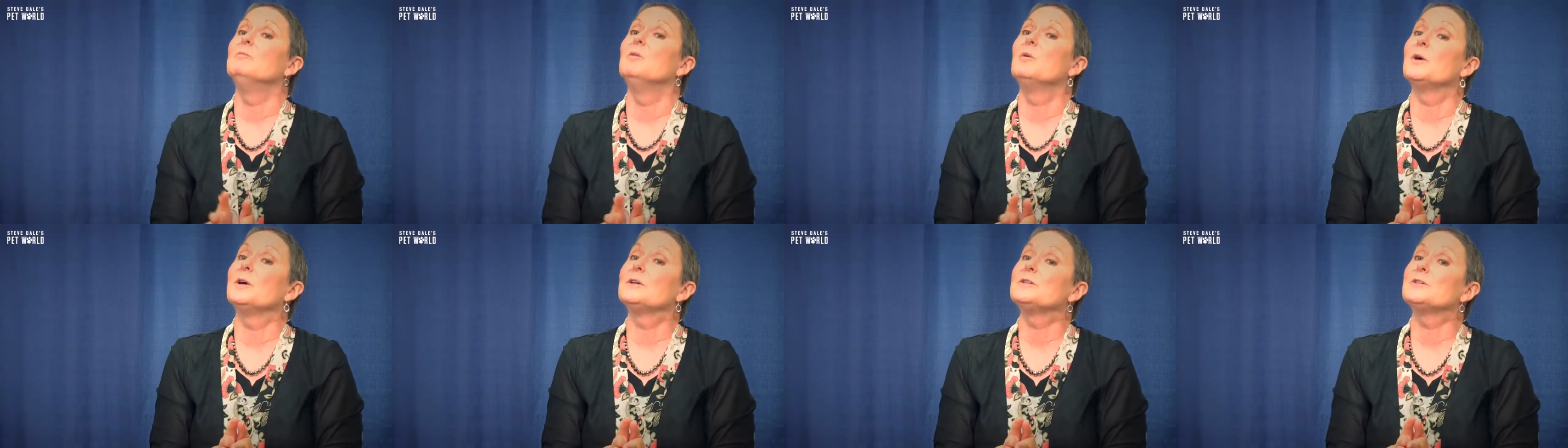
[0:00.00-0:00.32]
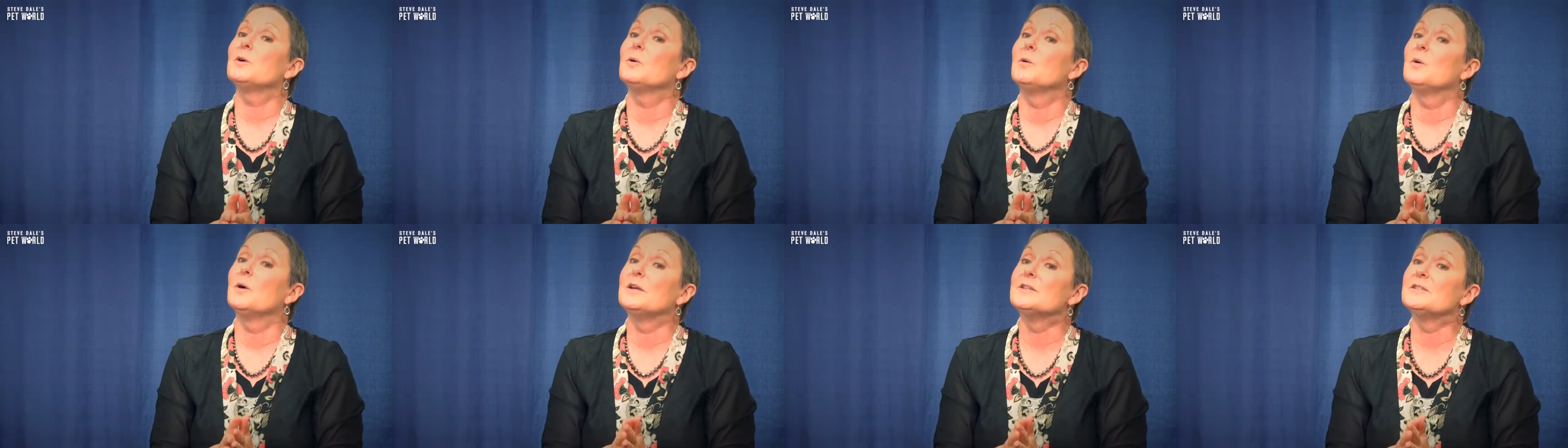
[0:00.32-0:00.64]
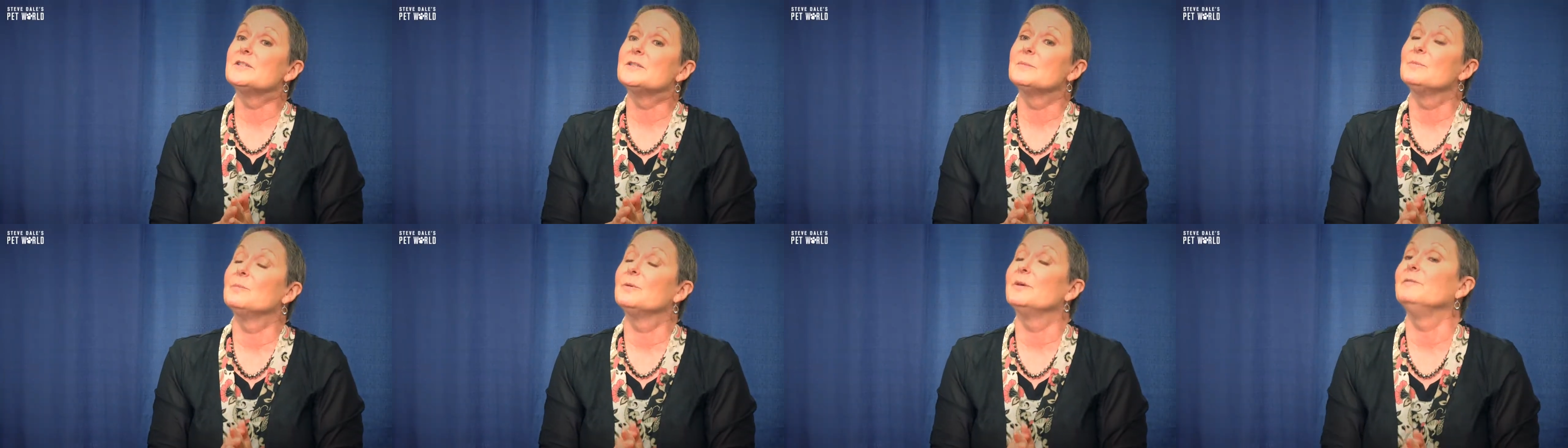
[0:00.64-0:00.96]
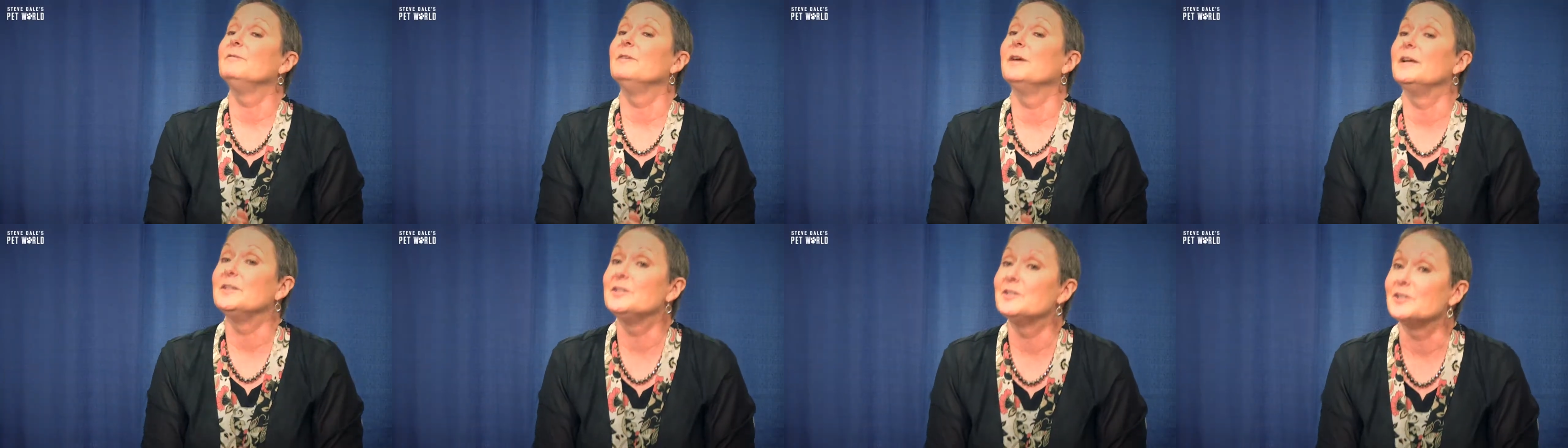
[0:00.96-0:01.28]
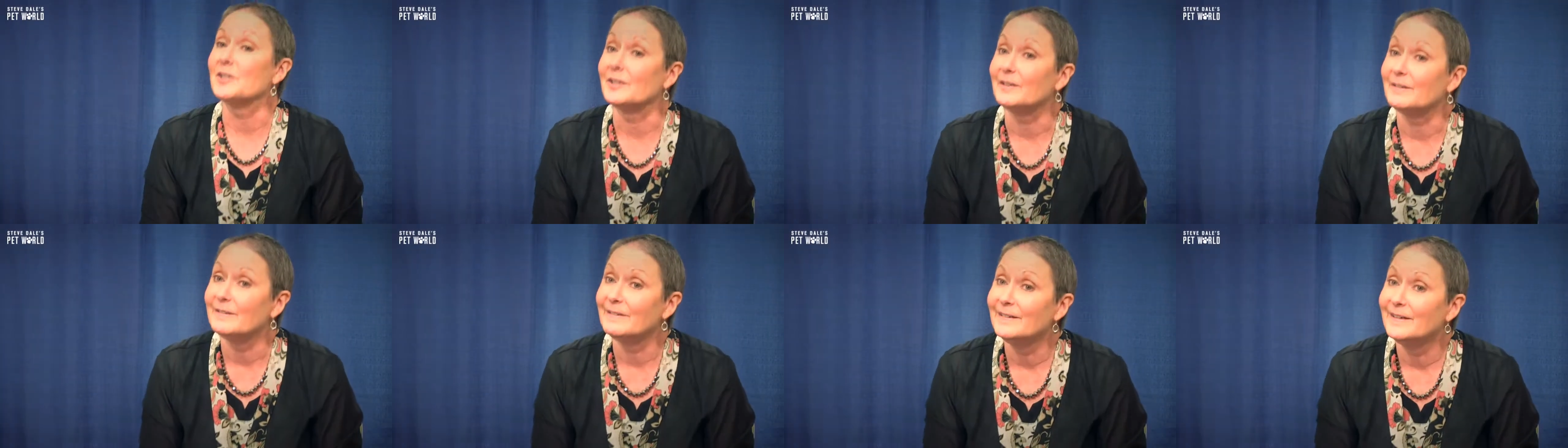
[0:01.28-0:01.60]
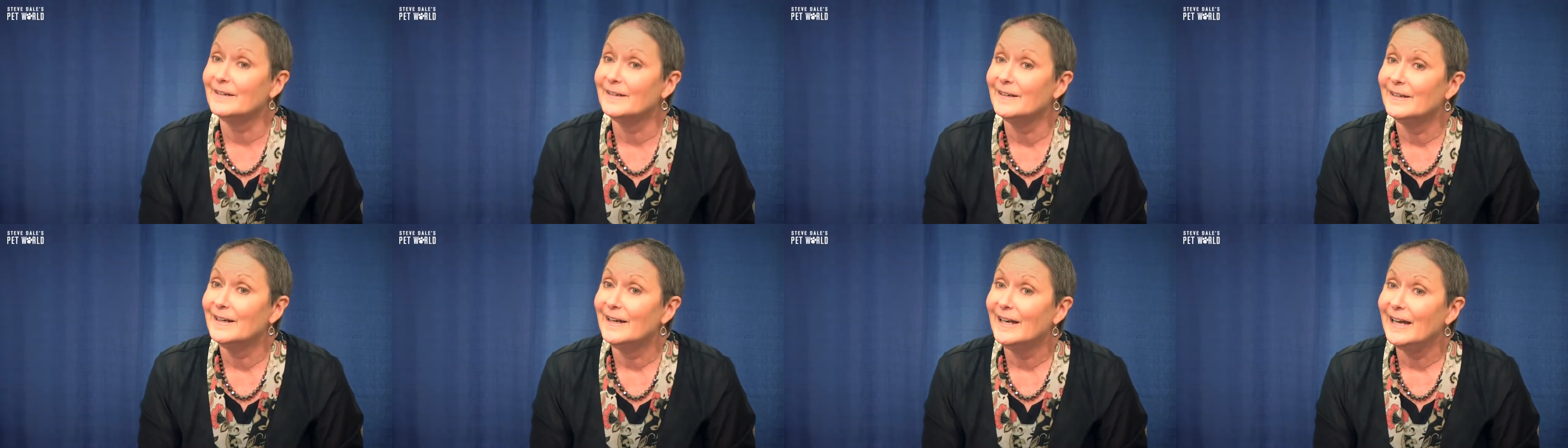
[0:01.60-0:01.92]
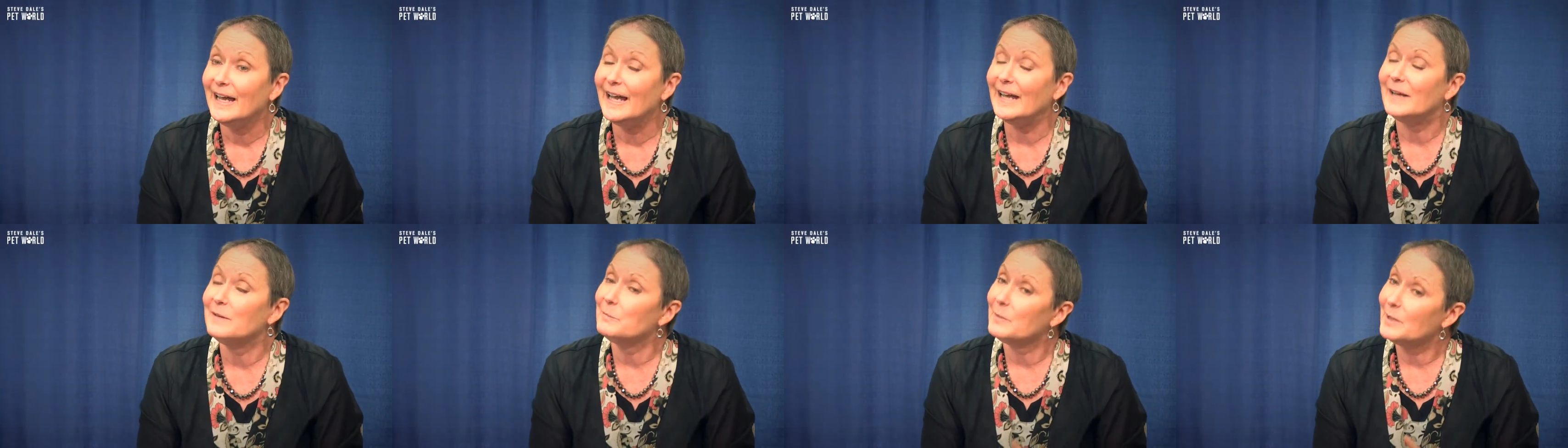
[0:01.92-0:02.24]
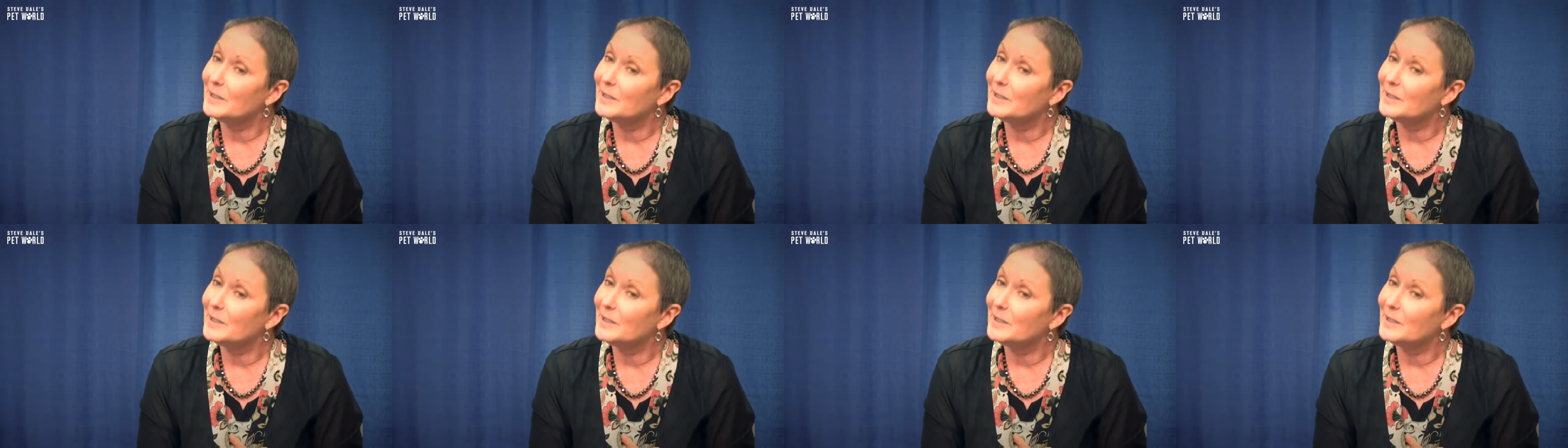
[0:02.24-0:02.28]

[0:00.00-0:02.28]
more towards prevention. And